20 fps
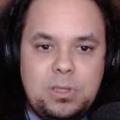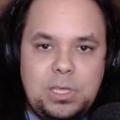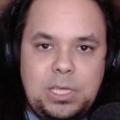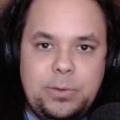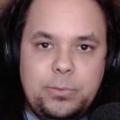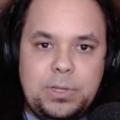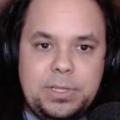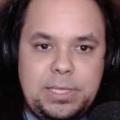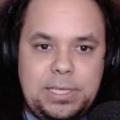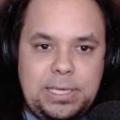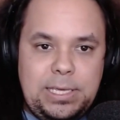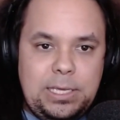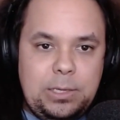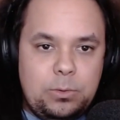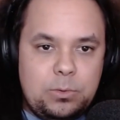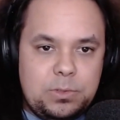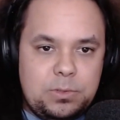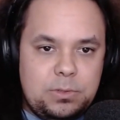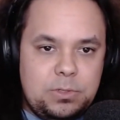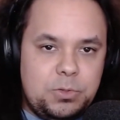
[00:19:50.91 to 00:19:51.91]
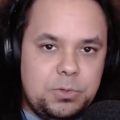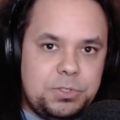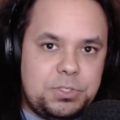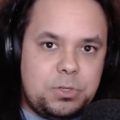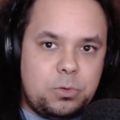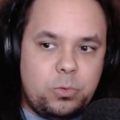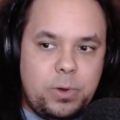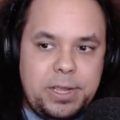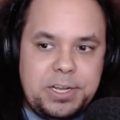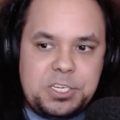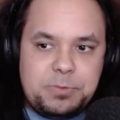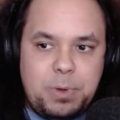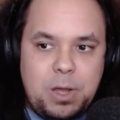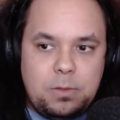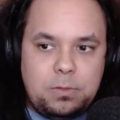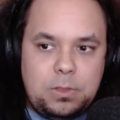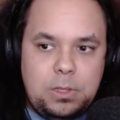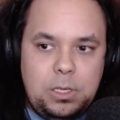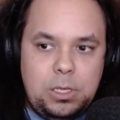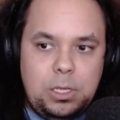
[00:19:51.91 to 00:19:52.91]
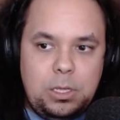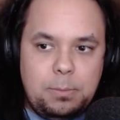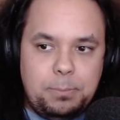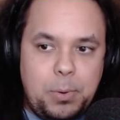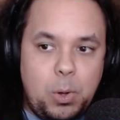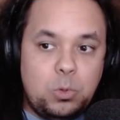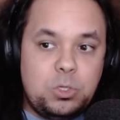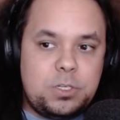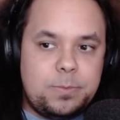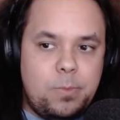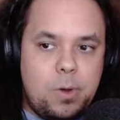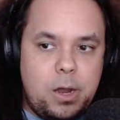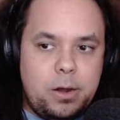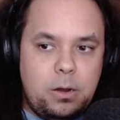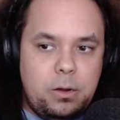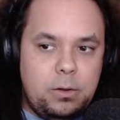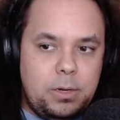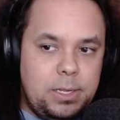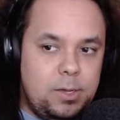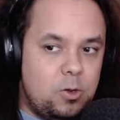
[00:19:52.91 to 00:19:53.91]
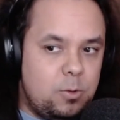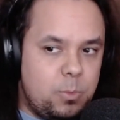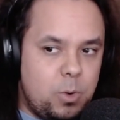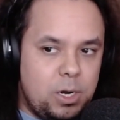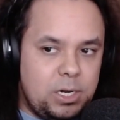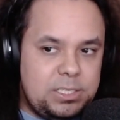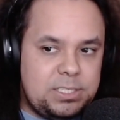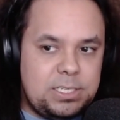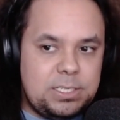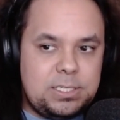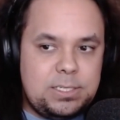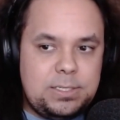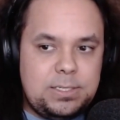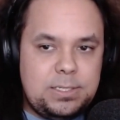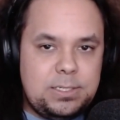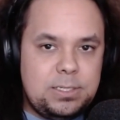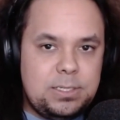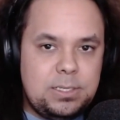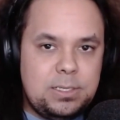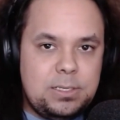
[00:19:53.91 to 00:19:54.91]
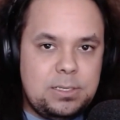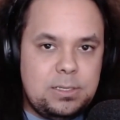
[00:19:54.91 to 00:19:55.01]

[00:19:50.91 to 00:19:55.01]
he used to rage about the postmodern neo-Marxists.